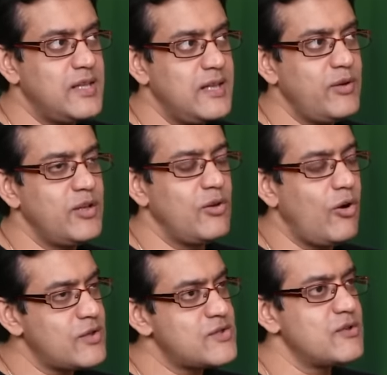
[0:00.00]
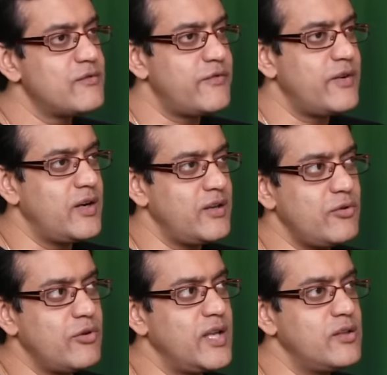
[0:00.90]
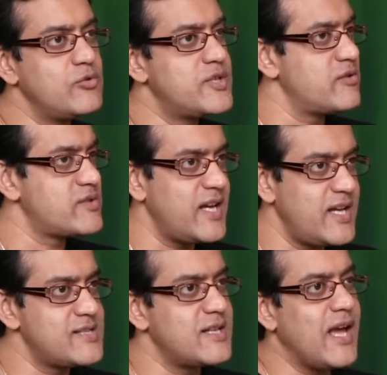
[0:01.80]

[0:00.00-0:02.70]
there were lots of, Hindu genocides